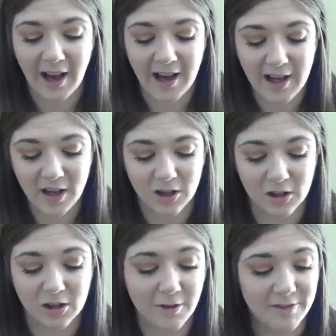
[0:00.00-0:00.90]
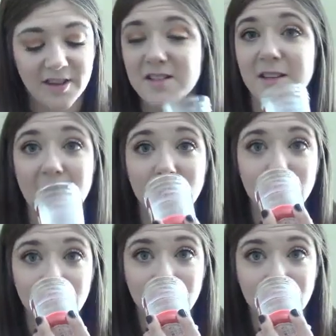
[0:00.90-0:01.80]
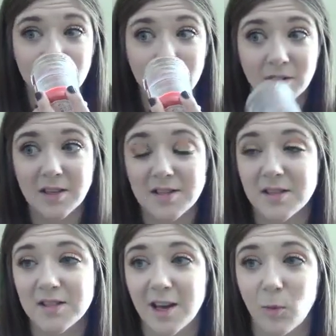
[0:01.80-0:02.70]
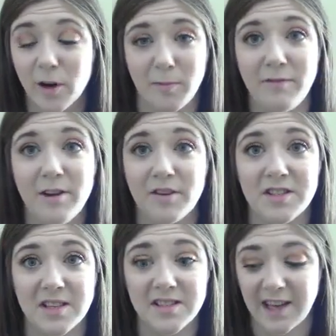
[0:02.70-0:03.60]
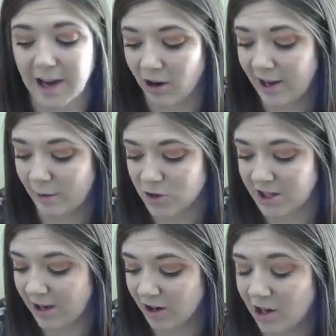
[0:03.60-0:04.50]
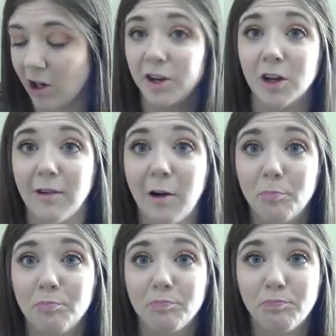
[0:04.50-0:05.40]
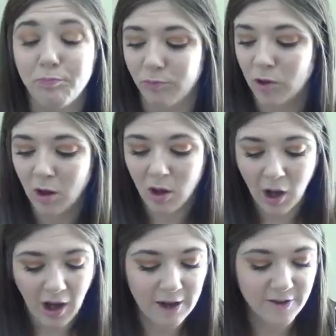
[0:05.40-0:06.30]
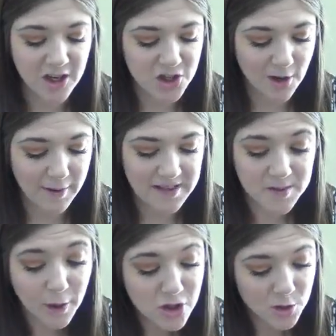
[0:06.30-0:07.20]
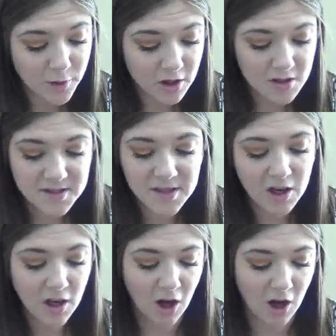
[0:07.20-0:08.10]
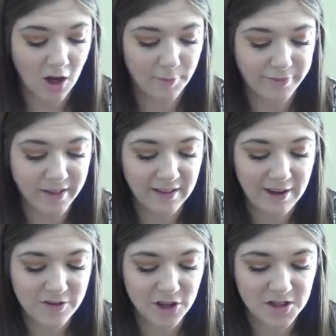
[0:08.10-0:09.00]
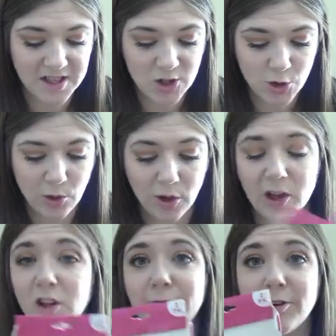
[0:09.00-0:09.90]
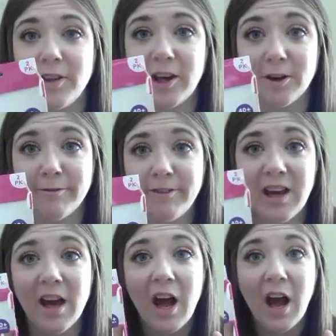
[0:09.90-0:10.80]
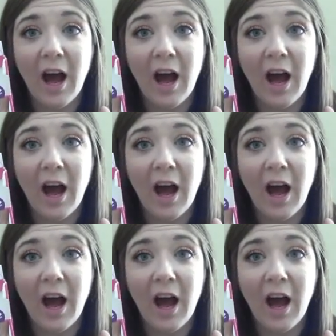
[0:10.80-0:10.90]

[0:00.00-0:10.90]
I love this scent. This is like one of my favorite scents they carry. I wish they carried it all year round. I finished up a Spongeables, um, the lavender tea tree oil for like your feet.